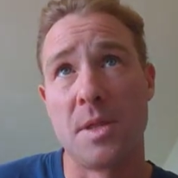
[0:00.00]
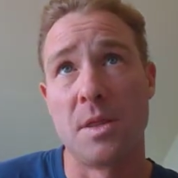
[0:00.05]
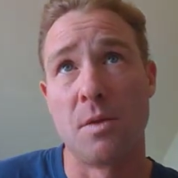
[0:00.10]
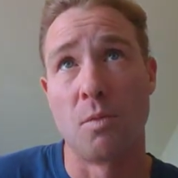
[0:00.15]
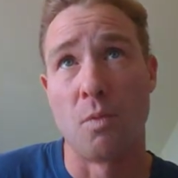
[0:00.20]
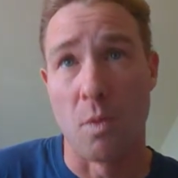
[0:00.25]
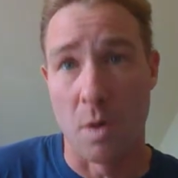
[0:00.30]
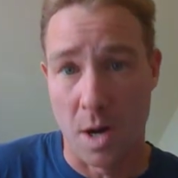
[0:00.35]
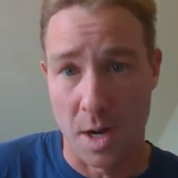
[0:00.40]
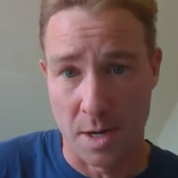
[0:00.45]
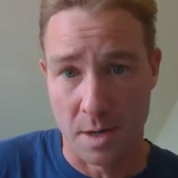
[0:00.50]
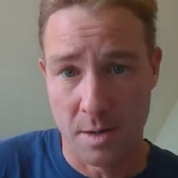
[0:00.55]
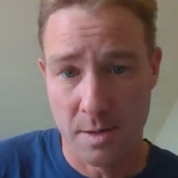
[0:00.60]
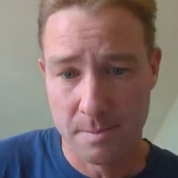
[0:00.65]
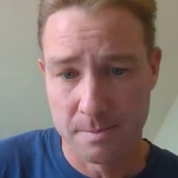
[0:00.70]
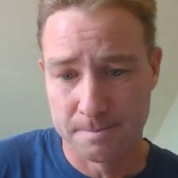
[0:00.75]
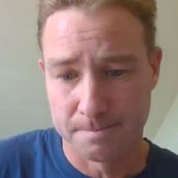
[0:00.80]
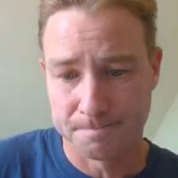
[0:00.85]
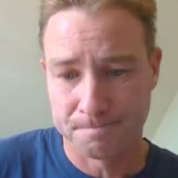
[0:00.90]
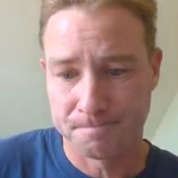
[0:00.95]
the water
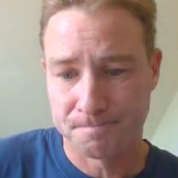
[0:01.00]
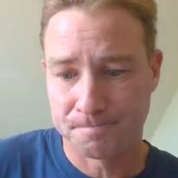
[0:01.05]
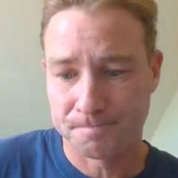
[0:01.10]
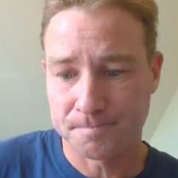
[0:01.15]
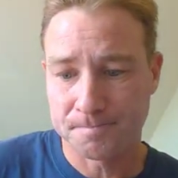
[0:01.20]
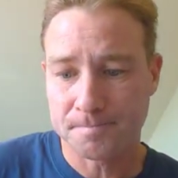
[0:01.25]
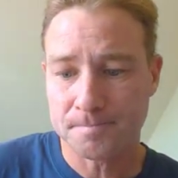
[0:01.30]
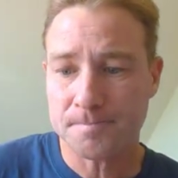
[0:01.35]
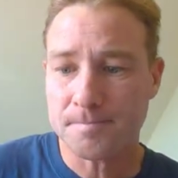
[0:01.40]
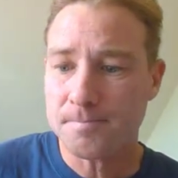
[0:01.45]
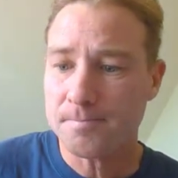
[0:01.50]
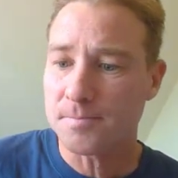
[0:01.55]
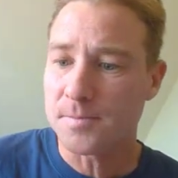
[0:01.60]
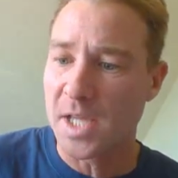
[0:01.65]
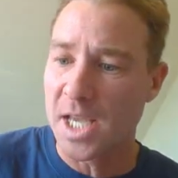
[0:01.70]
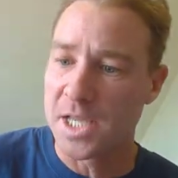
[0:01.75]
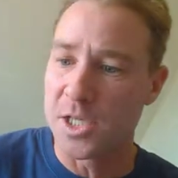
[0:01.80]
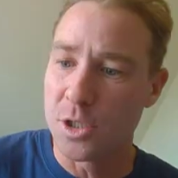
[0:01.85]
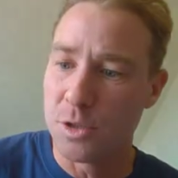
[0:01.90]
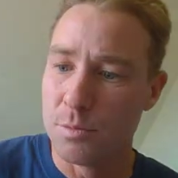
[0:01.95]

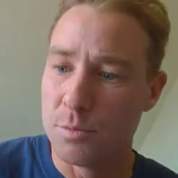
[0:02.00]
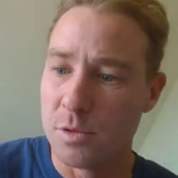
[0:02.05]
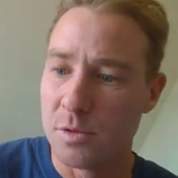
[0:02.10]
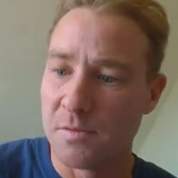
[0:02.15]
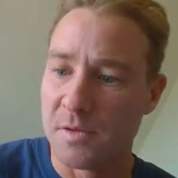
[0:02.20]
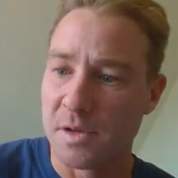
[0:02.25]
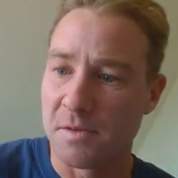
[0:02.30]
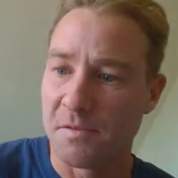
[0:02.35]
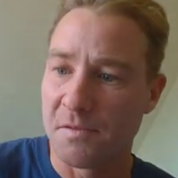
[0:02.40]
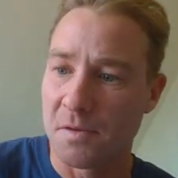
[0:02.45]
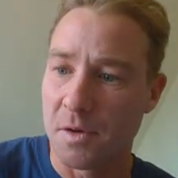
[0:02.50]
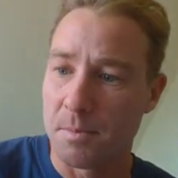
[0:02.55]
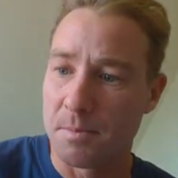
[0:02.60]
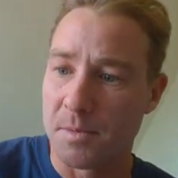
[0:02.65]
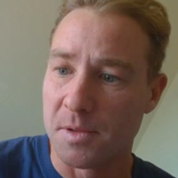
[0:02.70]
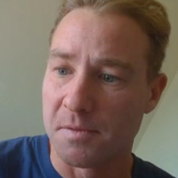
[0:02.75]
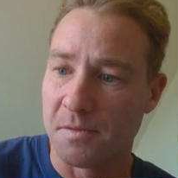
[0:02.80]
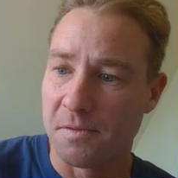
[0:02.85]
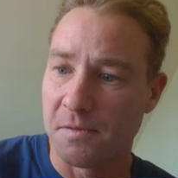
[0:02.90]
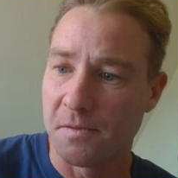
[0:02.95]
and you move it from
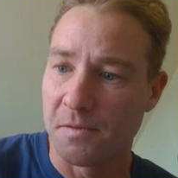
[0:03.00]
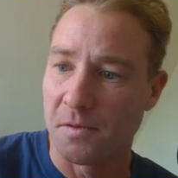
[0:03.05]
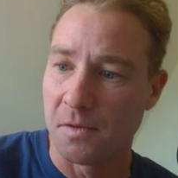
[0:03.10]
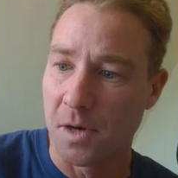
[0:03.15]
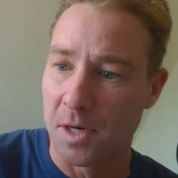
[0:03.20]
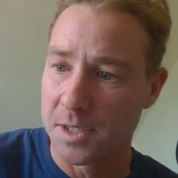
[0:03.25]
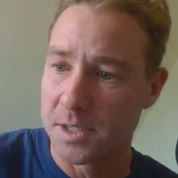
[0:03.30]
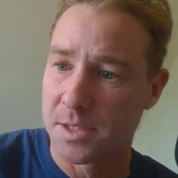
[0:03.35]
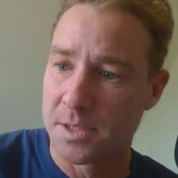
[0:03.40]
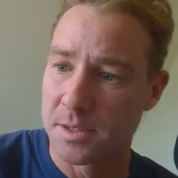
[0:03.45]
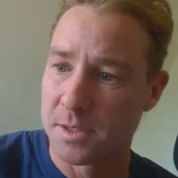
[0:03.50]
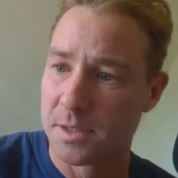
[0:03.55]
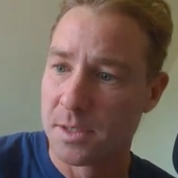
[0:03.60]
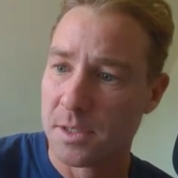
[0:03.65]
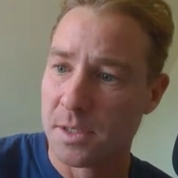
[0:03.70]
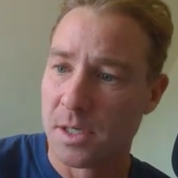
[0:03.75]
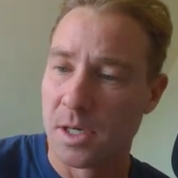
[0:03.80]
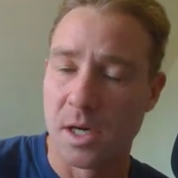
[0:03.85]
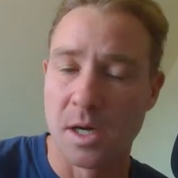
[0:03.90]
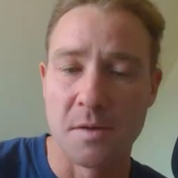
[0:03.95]
the front
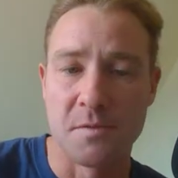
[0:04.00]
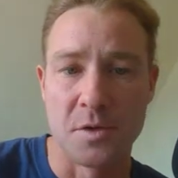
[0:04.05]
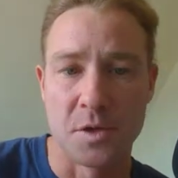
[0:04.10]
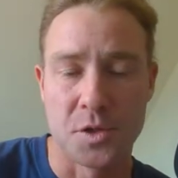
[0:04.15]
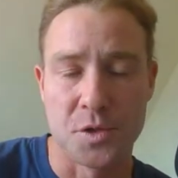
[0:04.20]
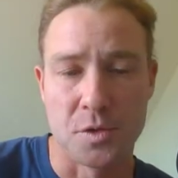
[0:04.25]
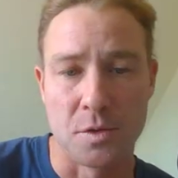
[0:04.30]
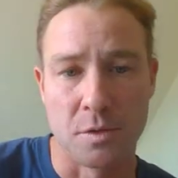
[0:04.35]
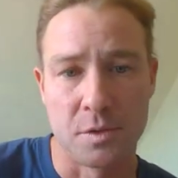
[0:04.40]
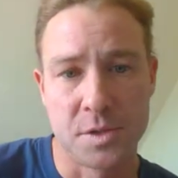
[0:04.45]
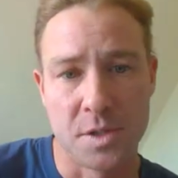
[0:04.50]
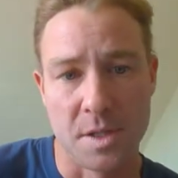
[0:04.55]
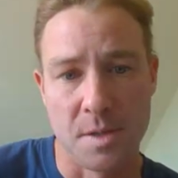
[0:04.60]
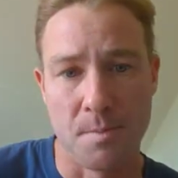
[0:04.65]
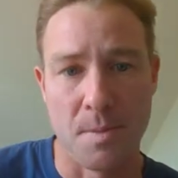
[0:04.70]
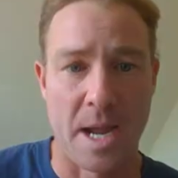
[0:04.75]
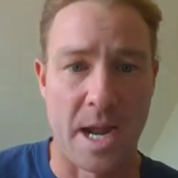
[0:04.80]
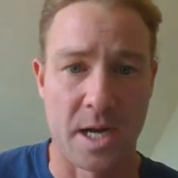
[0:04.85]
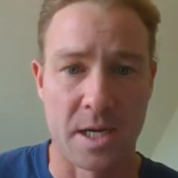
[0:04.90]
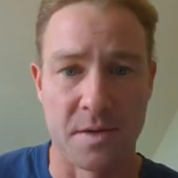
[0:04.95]
of your stroke to the
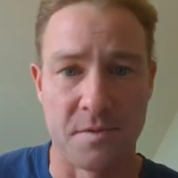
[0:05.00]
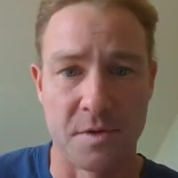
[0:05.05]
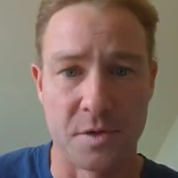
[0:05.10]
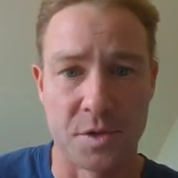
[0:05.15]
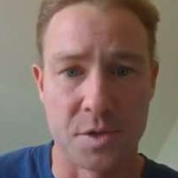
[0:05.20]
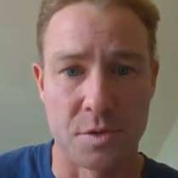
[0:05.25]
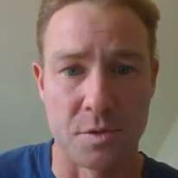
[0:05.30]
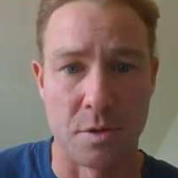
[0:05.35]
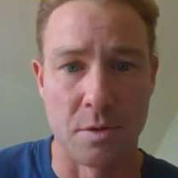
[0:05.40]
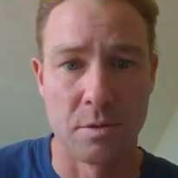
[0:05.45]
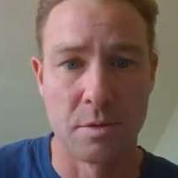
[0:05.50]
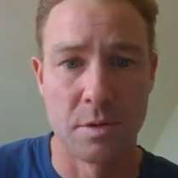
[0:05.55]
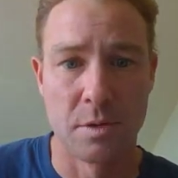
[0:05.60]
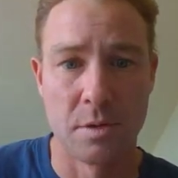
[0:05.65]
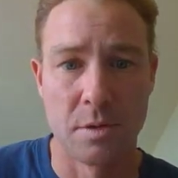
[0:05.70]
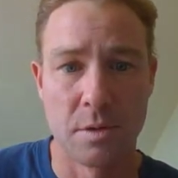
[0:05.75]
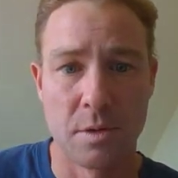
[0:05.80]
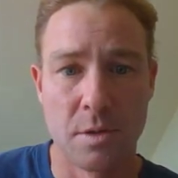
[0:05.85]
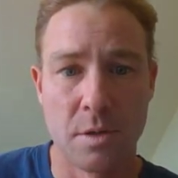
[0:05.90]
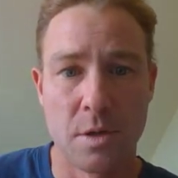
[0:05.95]
back of your stroke,
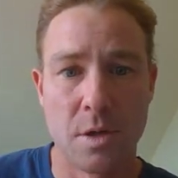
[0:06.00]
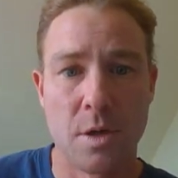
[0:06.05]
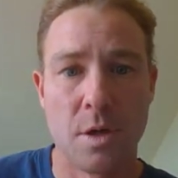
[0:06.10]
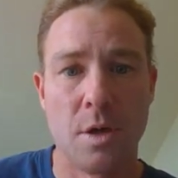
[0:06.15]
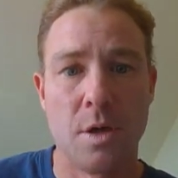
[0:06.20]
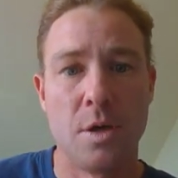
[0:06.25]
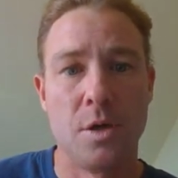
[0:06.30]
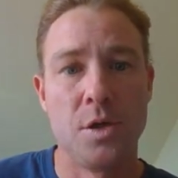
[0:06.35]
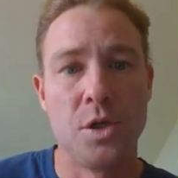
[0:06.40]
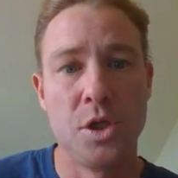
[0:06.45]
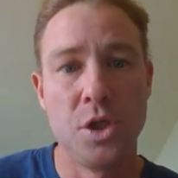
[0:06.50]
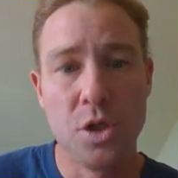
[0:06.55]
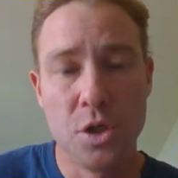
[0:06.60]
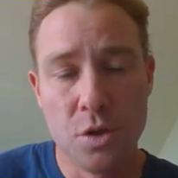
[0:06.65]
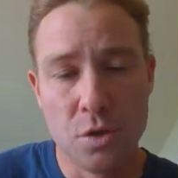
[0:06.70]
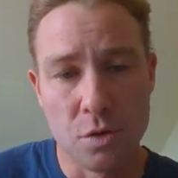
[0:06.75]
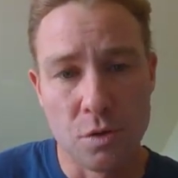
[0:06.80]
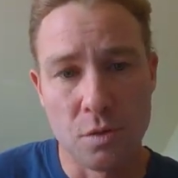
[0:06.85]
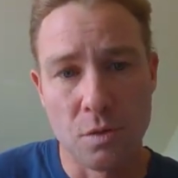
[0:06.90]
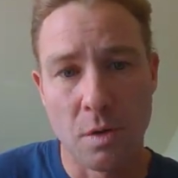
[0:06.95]

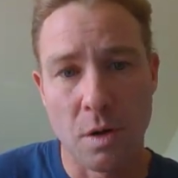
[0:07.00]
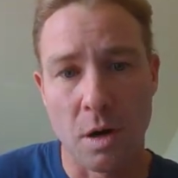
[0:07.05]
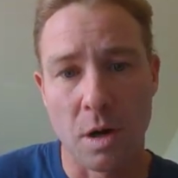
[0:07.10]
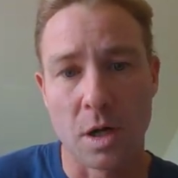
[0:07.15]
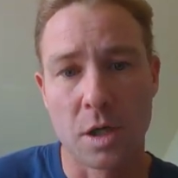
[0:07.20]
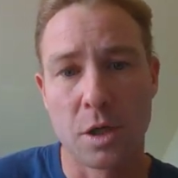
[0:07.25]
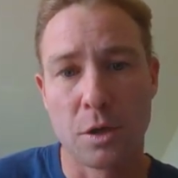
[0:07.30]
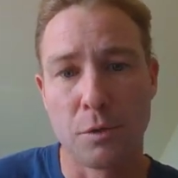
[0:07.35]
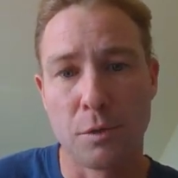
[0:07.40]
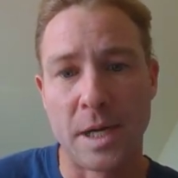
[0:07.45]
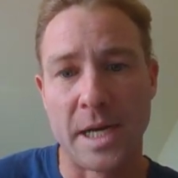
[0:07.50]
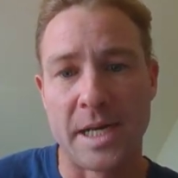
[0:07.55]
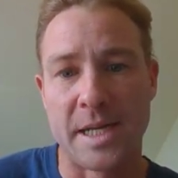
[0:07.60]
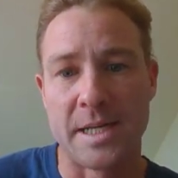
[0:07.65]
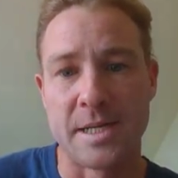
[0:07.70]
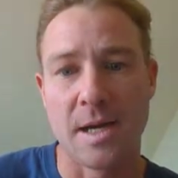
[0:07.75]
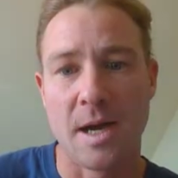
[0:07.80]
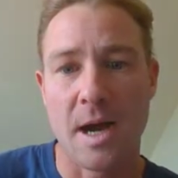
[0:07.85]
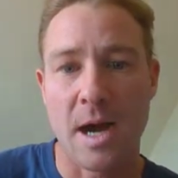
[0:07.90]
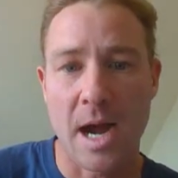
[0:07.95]
you are
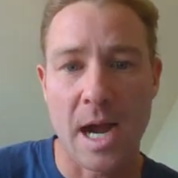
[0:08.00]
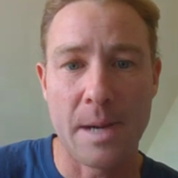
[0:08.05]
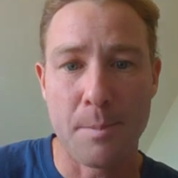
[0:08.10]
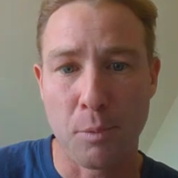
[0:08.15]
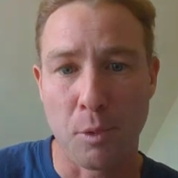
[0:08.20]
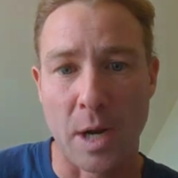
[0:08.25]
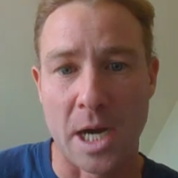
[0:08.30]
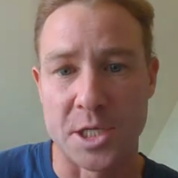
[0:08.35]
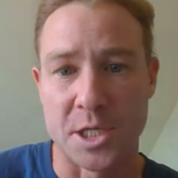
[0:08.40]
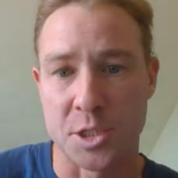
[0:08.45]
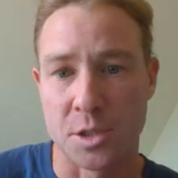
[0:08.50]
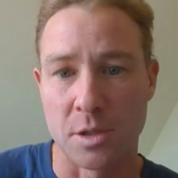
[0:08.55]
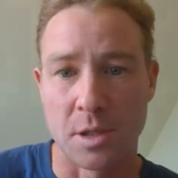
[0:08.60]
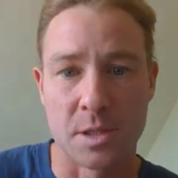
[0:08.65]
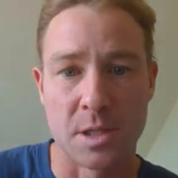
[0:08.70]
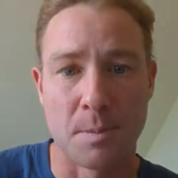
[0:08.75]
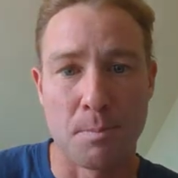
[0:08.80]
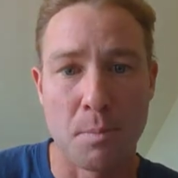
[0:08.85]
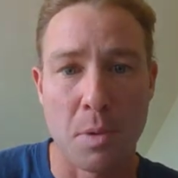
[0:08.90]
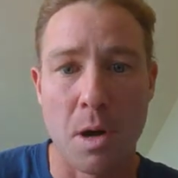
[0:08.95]
creating high pressure on
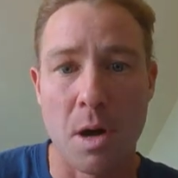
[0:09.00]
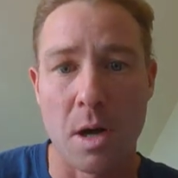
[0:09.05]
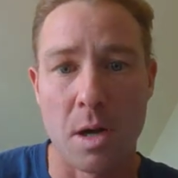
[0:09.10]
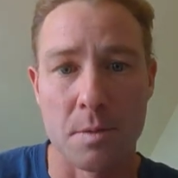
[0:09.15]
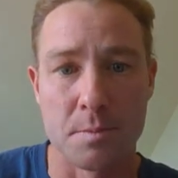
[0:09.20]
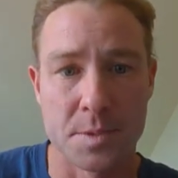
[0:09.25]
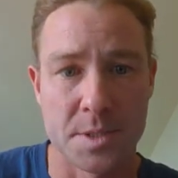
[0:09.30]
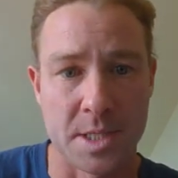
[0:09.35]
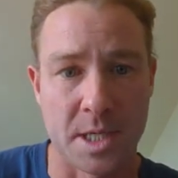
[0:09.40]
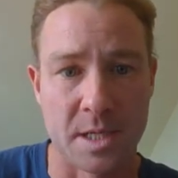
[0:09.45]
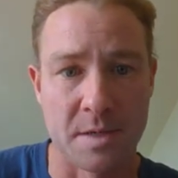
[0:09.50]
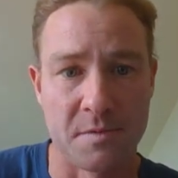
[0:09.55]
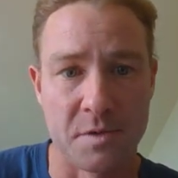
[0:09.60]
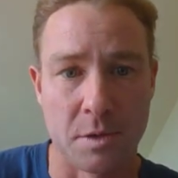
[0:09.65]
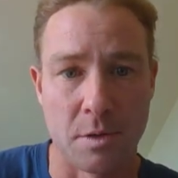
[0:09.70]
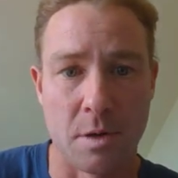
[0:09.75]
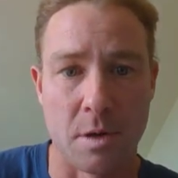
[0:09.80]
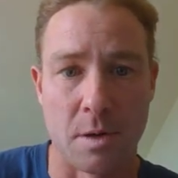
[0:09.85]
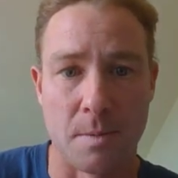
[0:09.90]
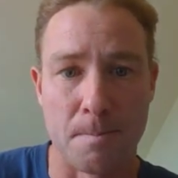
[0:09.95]
the palm side of
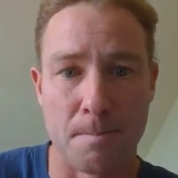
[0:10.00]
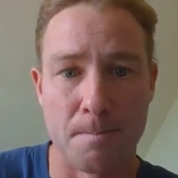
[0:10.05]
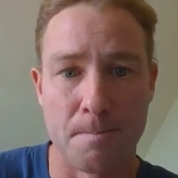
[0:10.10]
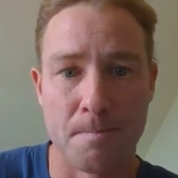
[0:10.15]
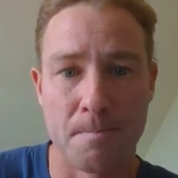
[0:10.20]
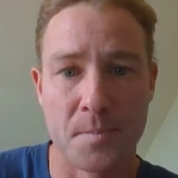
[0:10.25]
your arm.